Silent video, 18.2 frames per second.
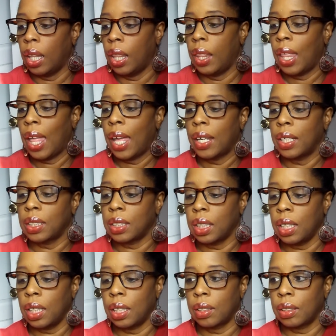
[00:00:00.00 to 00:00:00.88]
that is
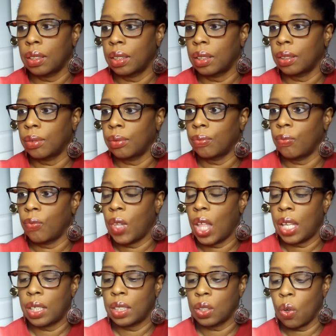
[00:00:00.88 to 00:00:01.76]
it.
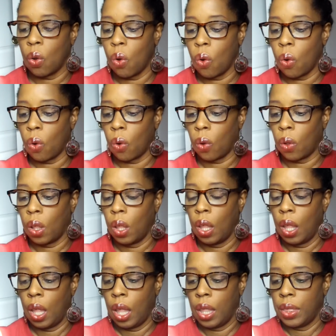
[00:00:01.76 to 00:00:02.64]
That is all.
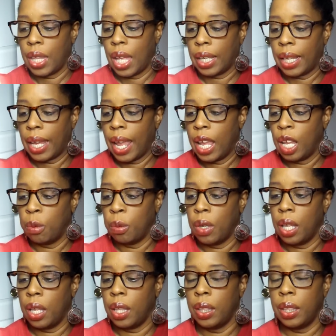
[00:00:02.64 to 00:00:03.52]
That came
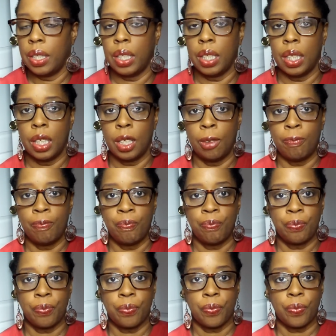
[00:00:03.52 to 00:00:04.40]
in the
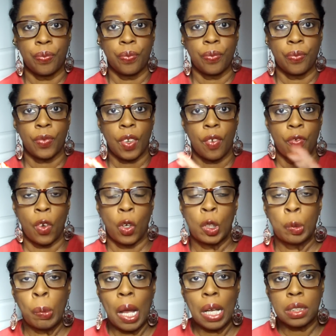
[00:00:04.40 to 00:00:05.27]

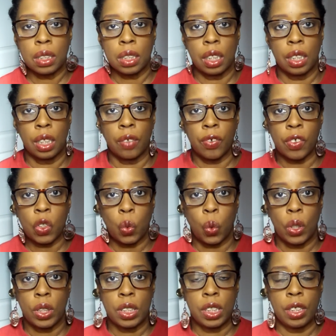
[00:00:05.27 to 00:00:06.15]
First box of the year for
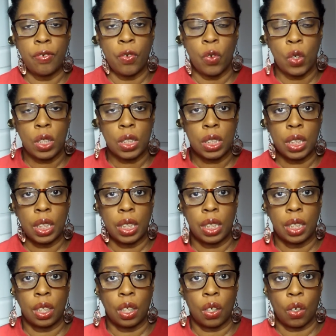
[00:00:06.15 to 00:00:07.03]

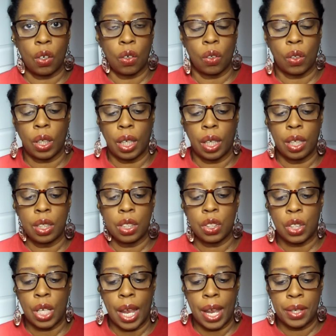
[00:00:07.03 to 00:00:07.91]
2014, Curl Kit,
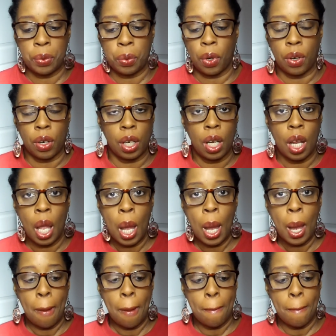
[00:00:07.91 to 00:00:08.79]
January
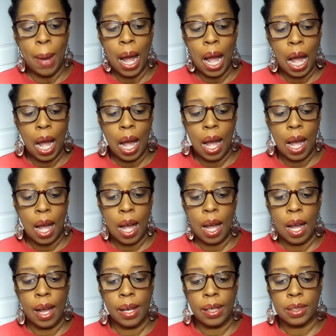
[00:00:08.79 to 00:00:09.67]

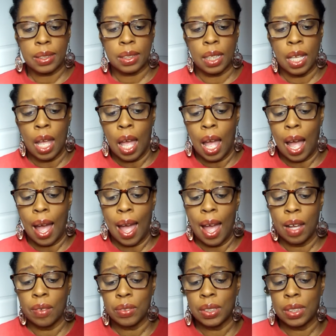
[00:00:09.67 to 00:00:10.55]
box. I
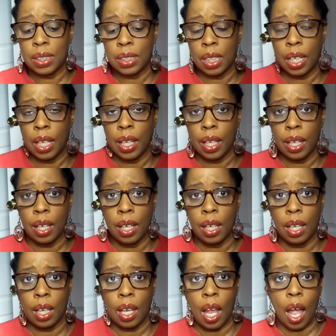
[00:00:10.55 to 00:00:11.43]
have to
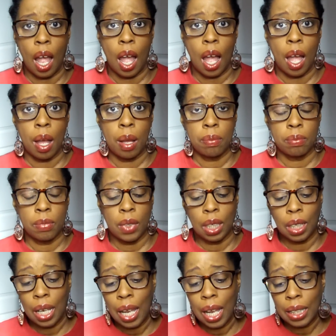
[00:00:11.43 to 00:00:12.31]
say, I'm
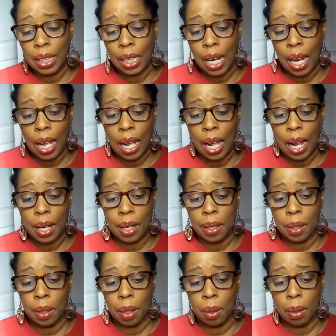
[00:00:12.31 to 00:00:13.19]
glad that I got
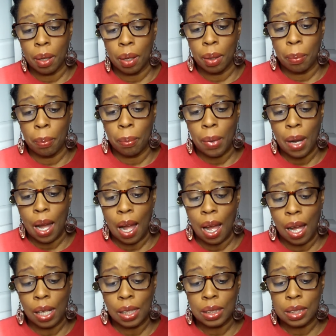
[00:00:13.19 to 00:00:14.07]
the
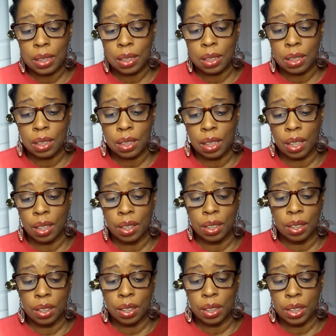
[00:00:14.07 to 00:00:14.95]
box in
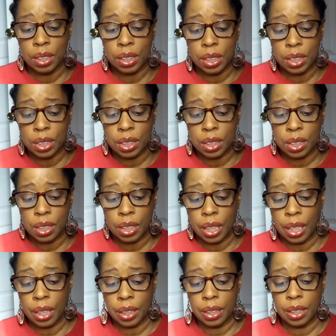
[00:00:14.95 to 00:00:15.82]
good condition,
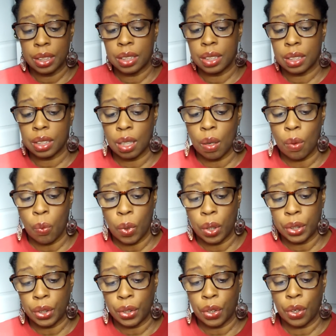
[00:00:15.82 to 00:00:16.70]
that this uh,
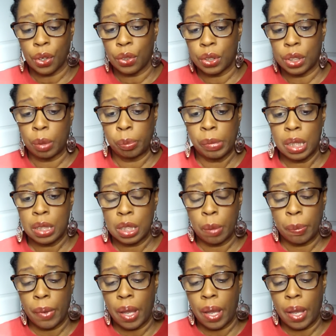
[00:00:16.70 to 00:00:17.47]
Wonder Curl didn't mess up